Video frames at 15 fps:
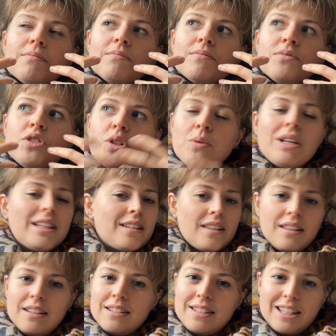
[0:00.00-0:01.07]
doing the
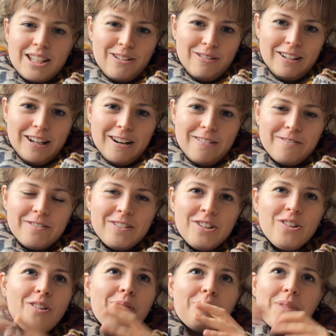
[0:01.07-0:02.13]
things that you love,
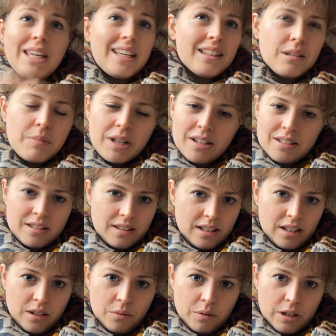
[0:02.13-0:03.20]
not being the person
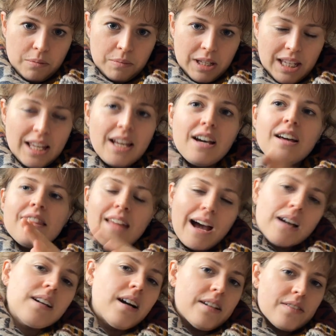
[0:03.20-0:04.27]
that you want to be,
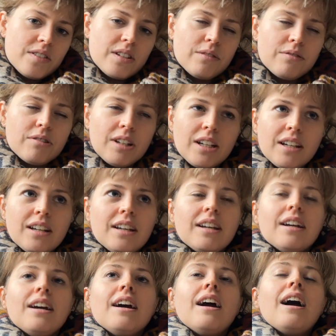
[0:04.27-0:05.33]
that kind of suffering.
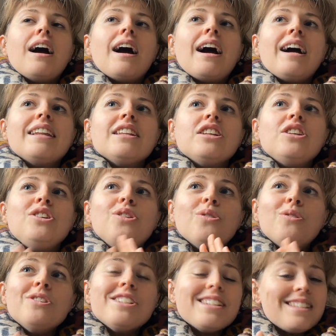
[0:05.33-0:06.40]
And
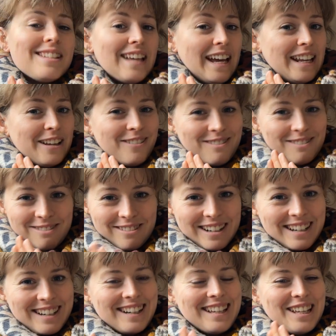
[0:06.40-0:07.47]
you're just getting
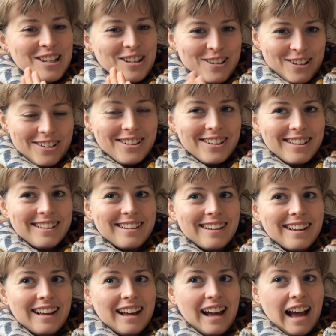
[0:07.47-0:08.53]
really good
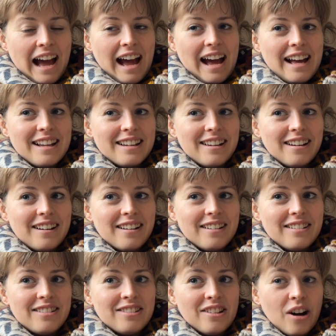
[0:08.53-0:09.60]
at
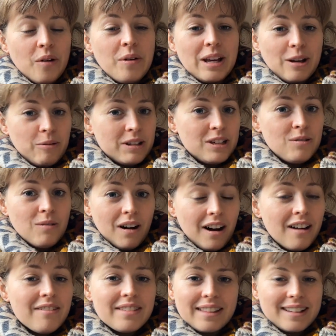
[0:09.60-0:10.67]
knowing when you
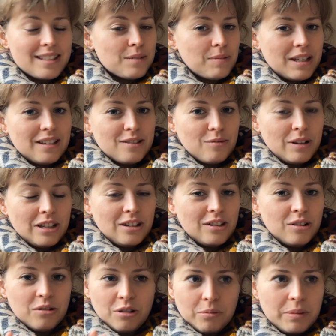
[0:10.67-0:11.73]
are in that space, when
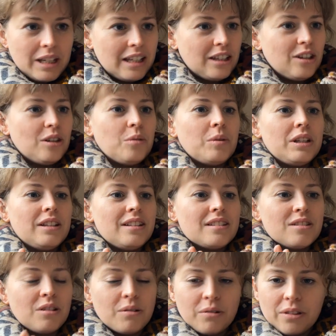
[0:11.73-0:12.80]
you're not being you, when it's
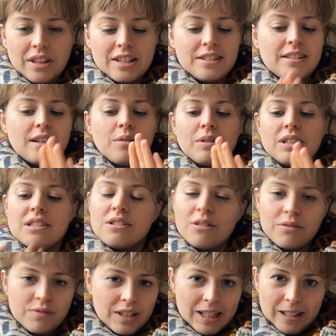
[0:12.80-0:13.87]
not authentic, when it's
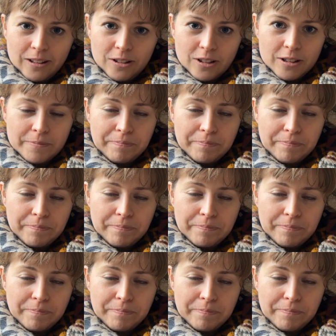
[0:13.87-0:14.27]
not feeling good.